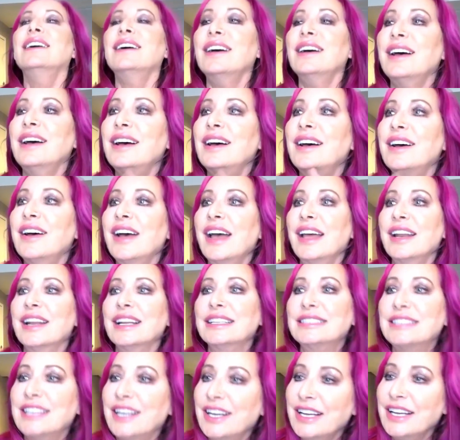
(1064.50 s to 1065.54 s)
And
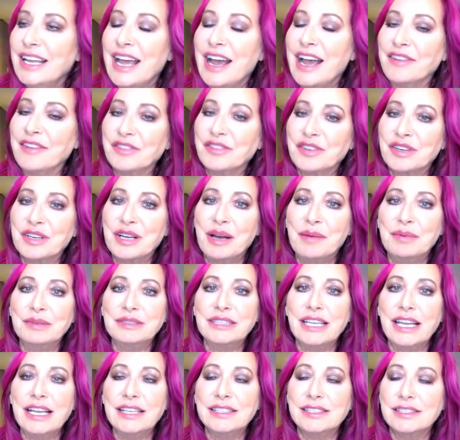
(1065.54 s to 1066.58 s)
I tell you, after a couple of
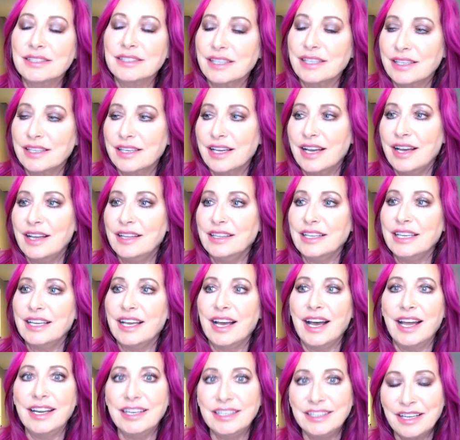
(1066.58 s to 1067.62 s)
days, it's like, golly,
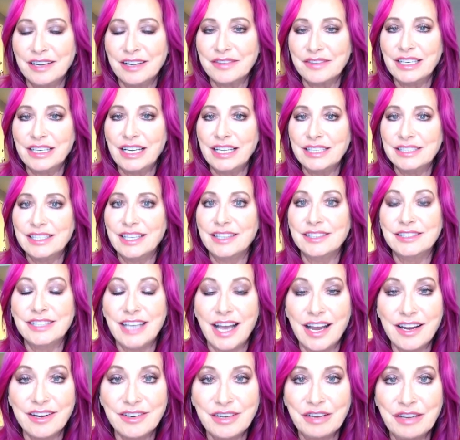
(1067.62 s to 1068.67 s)
I did not realize how
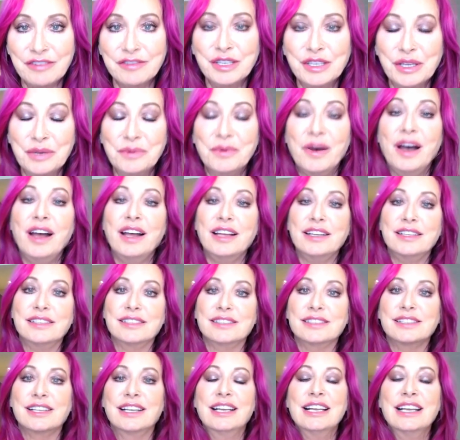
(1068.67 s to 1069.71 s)
tired I really
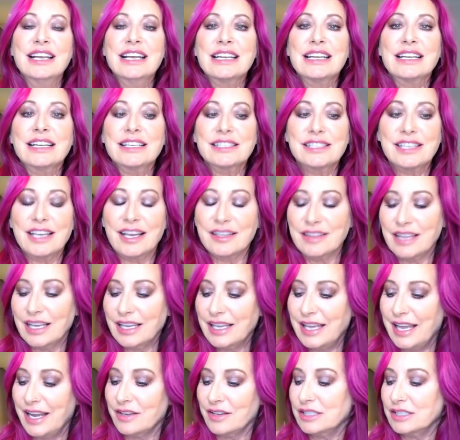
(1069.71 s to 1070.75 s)
was. Because
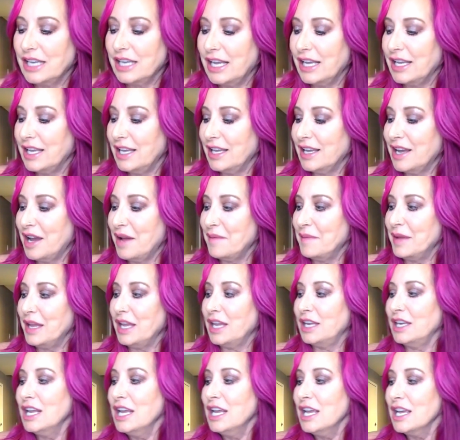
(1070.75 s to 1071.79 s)
that caretaking, I
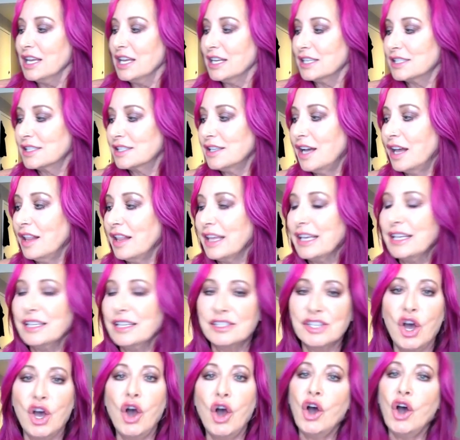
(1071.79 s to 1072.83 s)
mean, it's not like
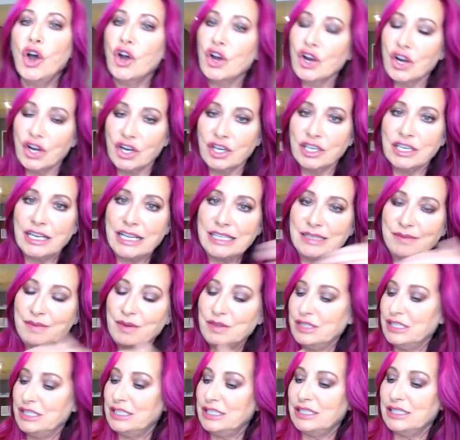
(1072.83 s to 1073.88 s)
it's hard. It's
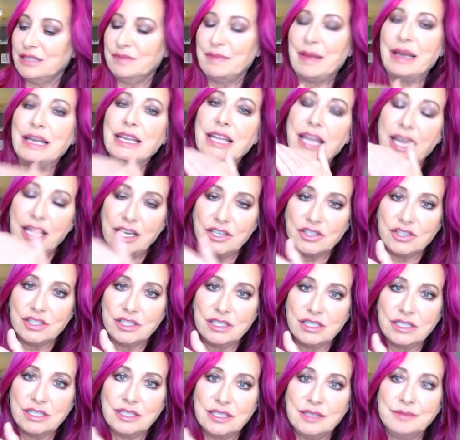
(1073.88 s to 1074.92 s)
mostly just medication
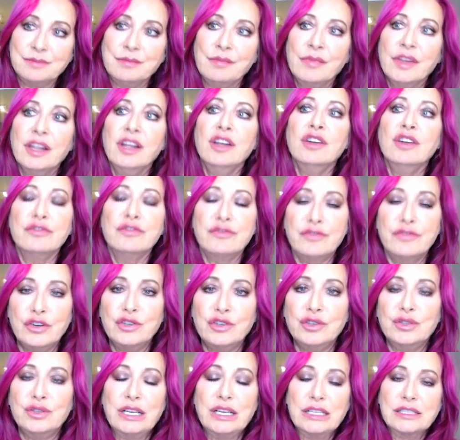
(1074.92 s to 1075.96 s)
and
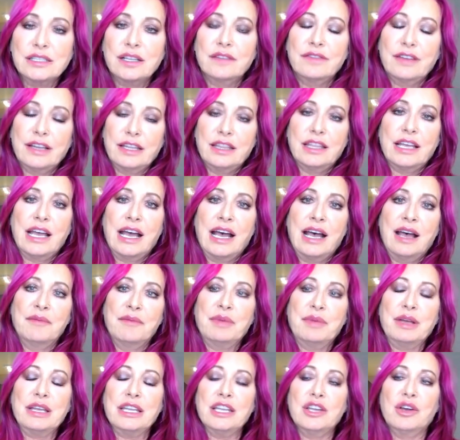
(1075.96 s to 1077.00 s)
food and stuff like that.
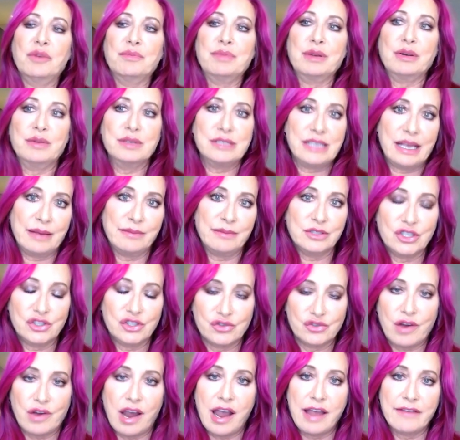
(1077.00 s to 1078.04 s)
But, you know, Bill was able to
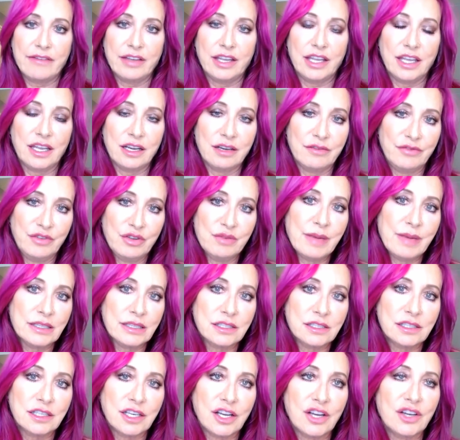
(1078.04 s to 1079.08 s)
drive again a few
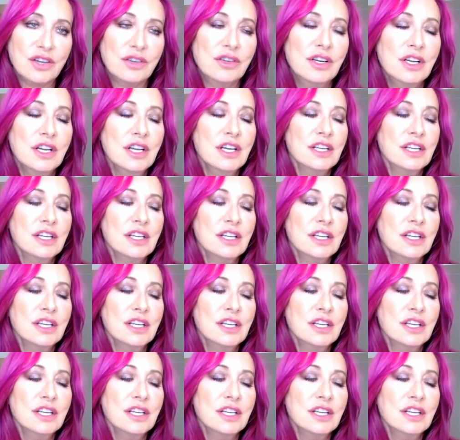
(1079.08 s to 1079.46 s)
months ago.